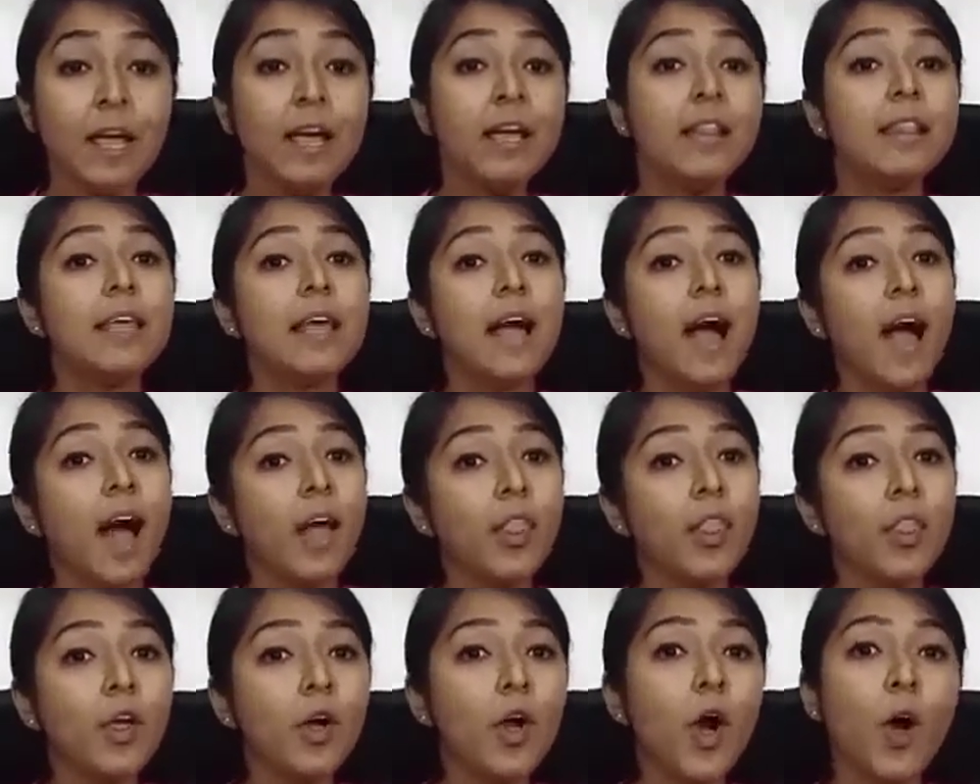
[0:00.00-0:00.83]
The
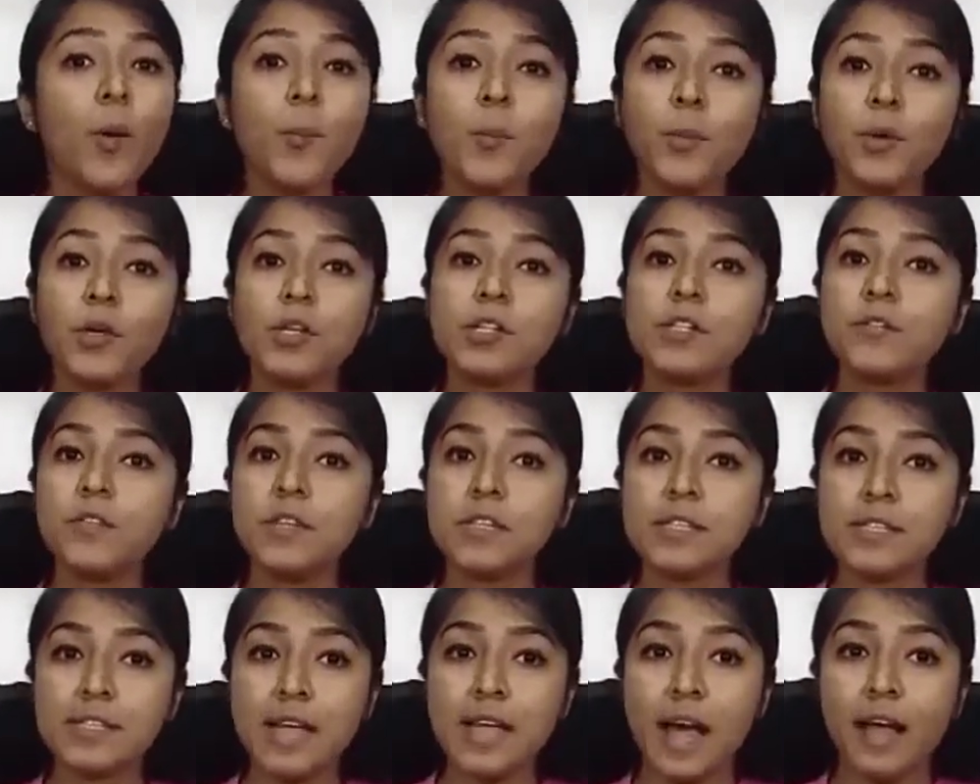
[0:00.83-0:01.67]
other components of the
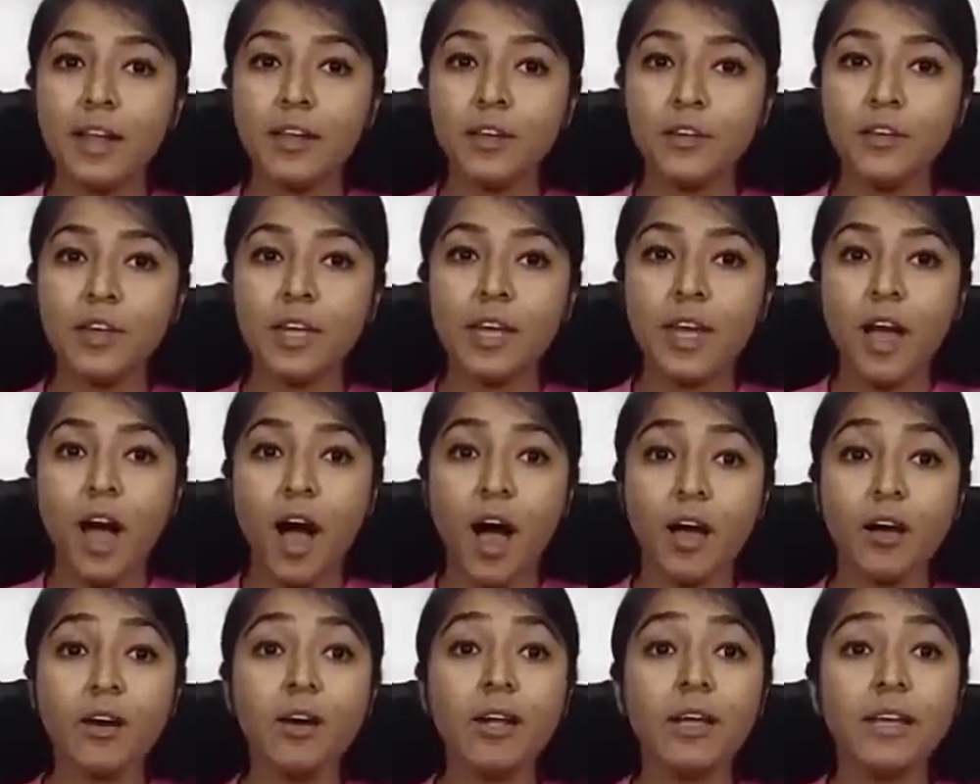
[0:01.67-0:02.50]
salary
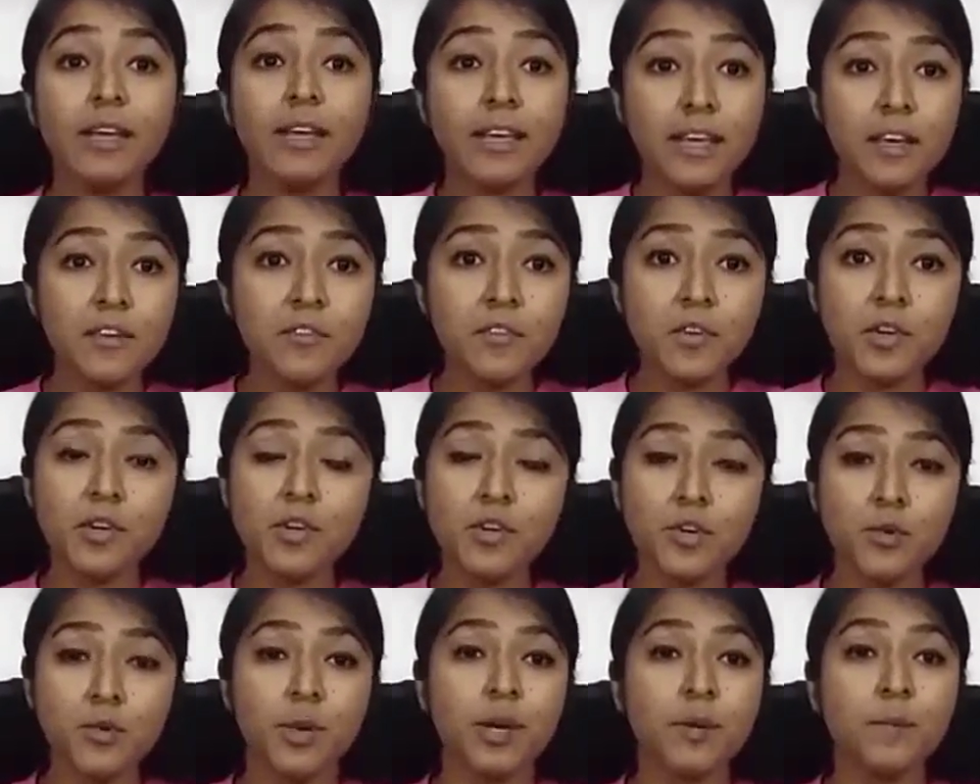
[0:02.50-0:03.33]
are given
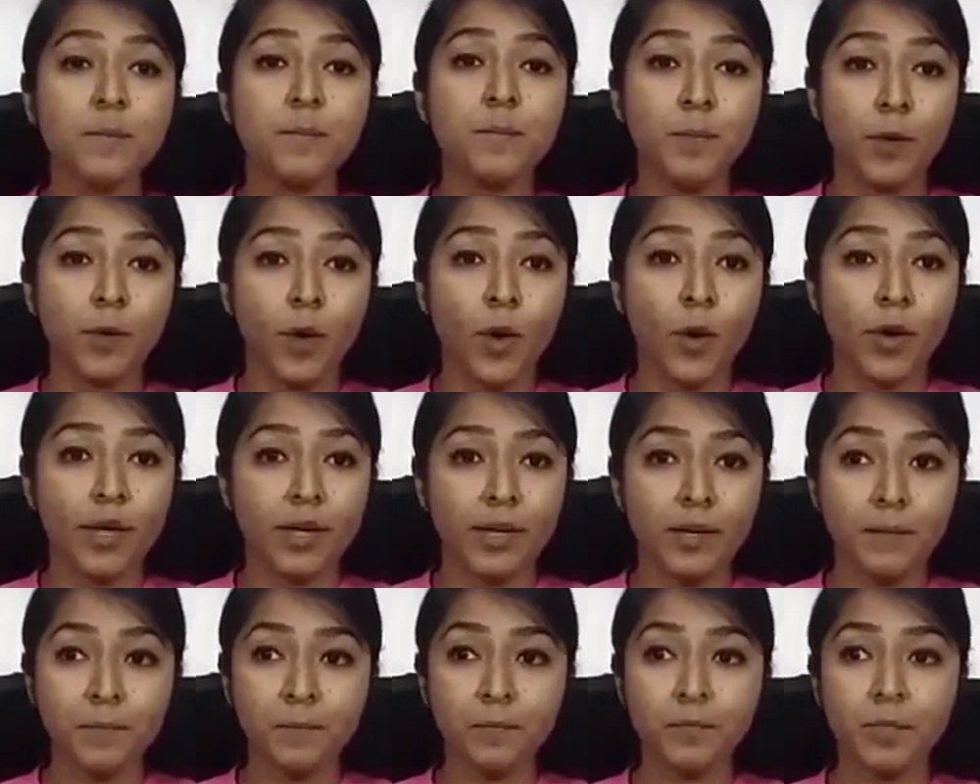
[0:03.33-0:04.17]
to an
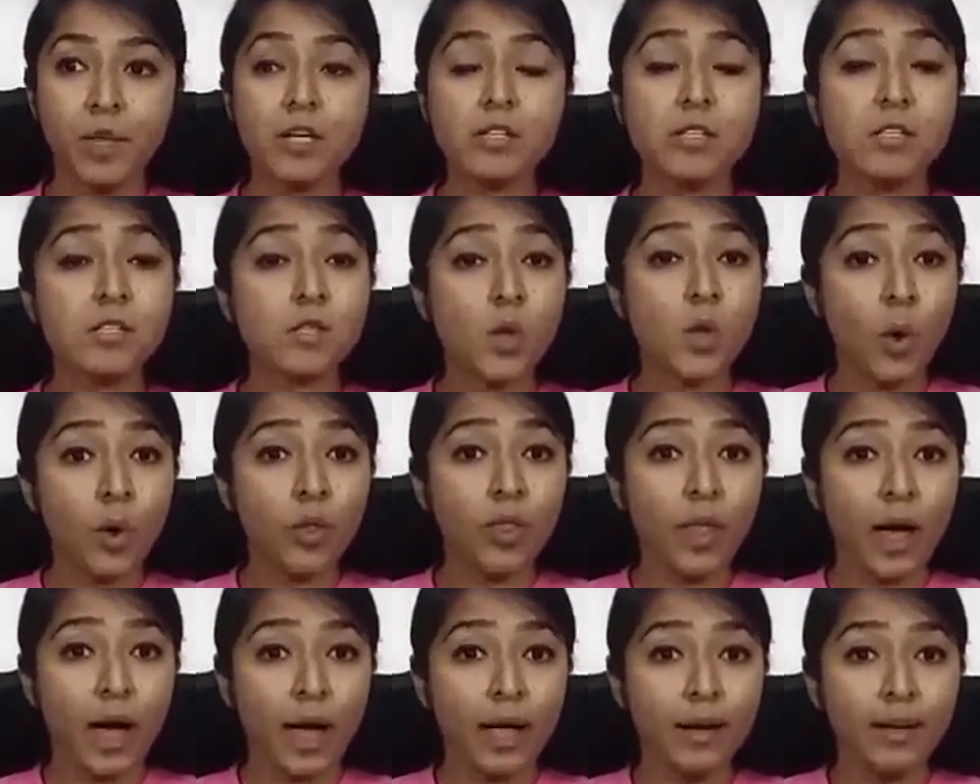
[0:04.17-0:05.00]
employee so
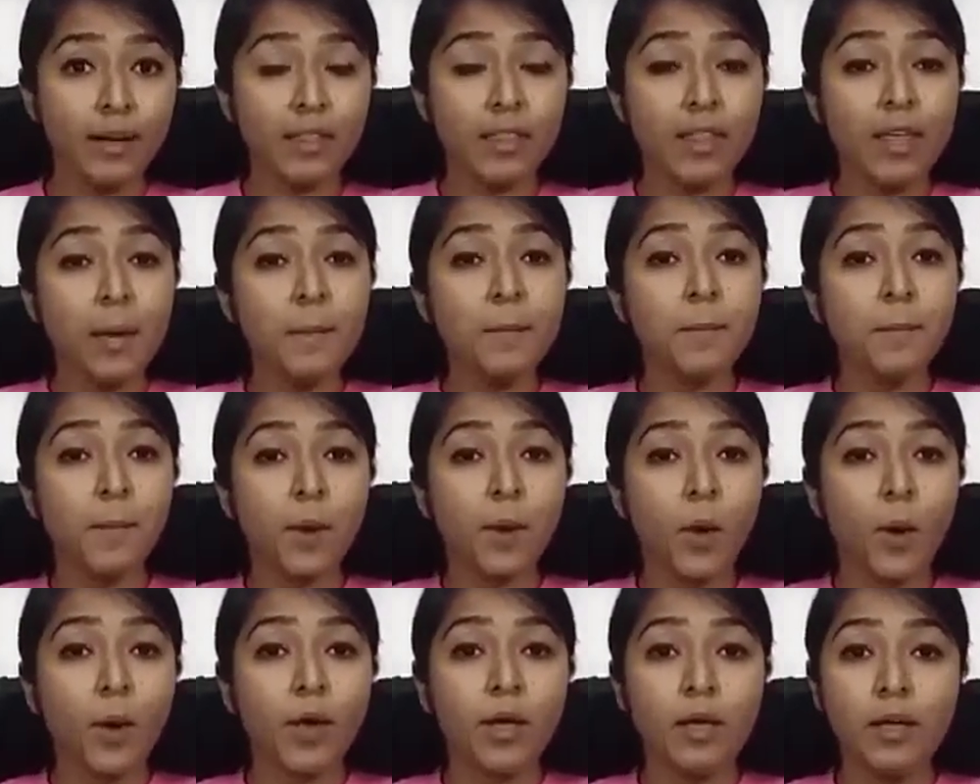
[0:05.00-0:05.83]
that the
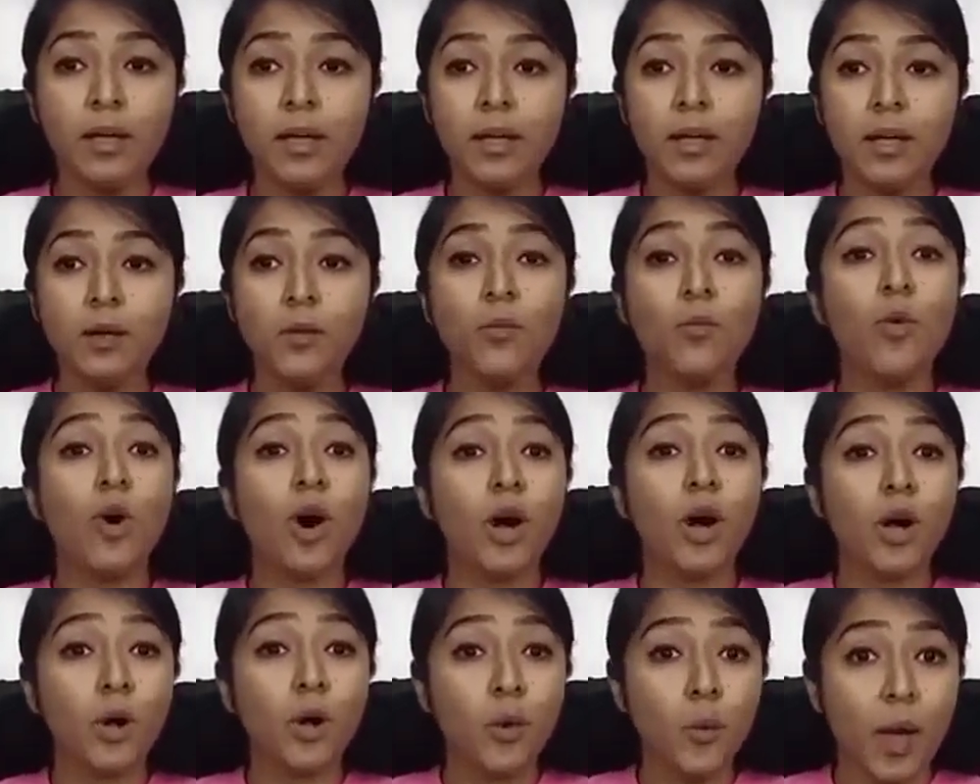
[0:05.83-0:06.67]
employee can
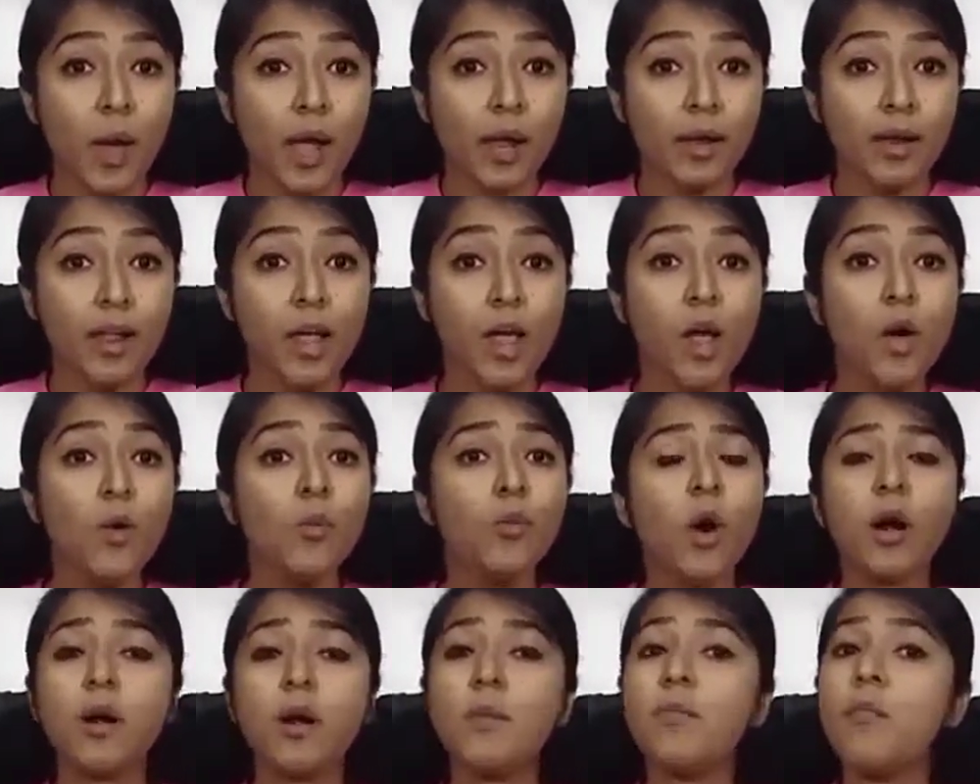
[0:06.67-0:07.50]
work well,
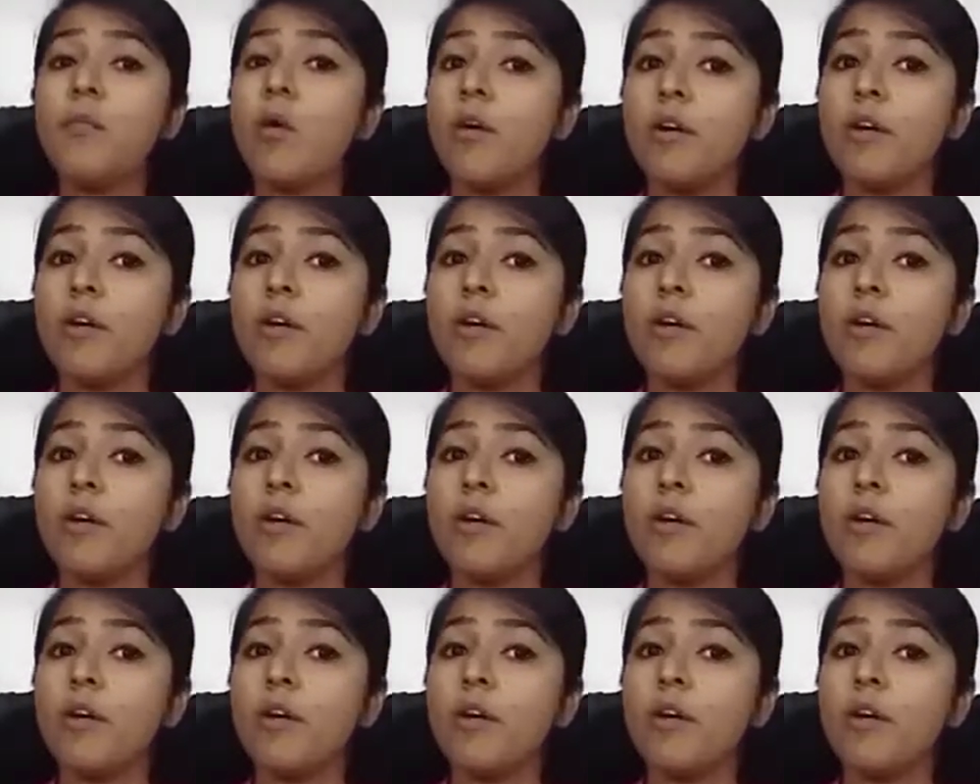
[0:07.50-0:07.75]
work more